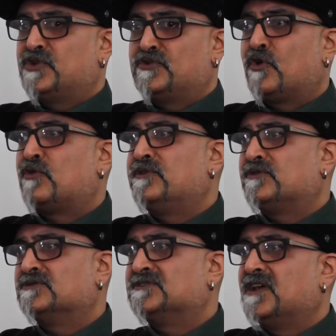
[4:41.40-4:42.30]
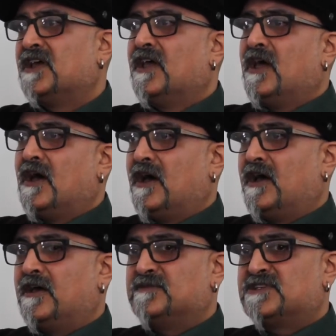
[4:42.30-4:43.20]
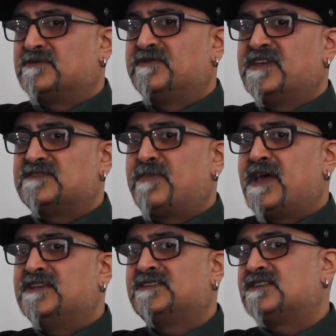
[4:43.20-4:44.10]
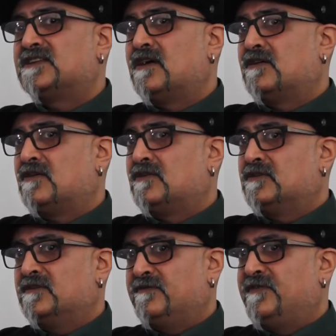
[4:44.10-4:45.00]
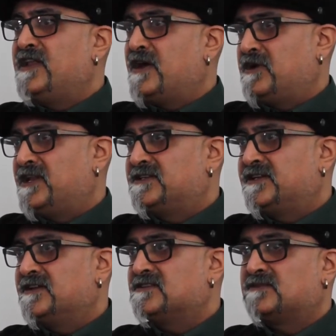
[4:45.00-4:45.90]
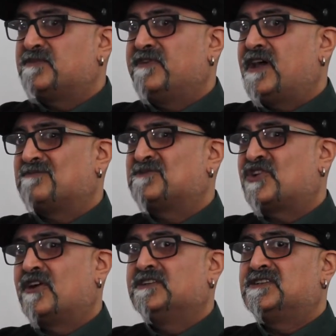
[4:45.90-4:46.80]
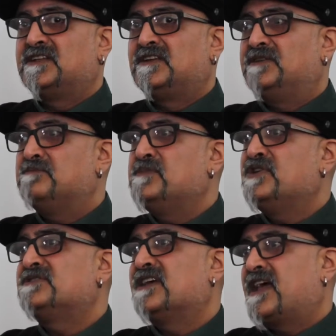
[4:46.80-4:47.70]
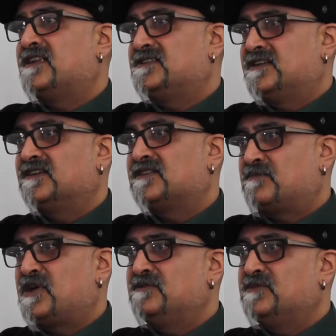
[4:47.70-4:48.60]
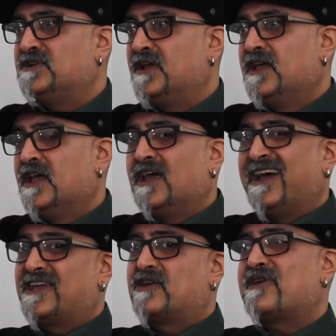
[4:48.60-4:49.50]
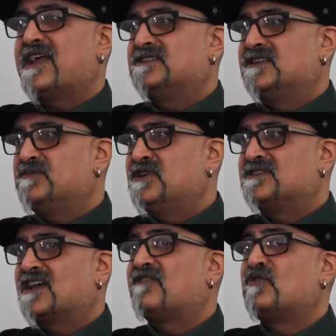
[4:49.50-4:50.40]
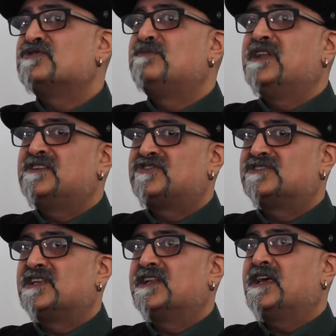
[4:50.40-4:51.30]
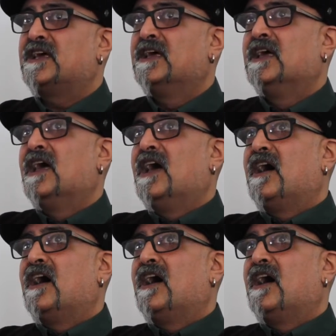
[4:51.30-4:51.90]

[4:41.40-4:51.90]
tutorials. Some of it's based on video editing, some of it I'm trying to learn music editing at the moment and creating music. I've always been interested in it,